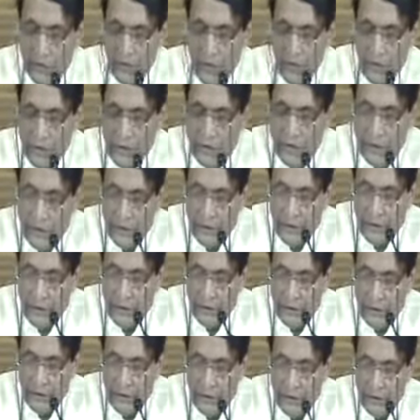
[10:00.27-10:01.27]
and
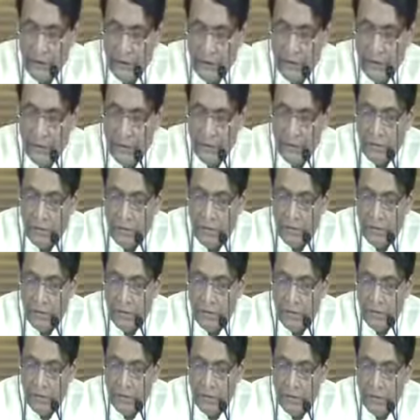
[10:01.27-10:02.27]

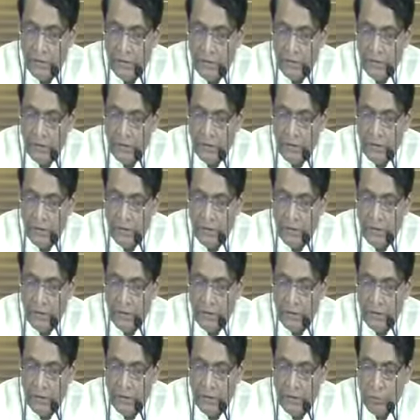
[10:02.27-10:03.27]
my good friend
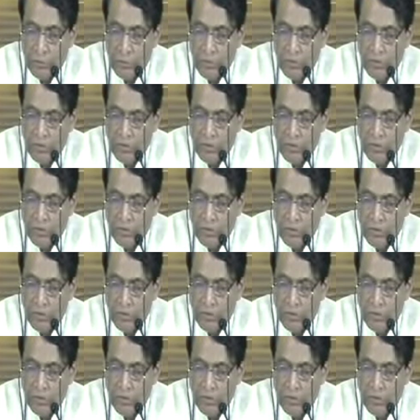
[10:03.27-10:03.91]
Manmohan Samal will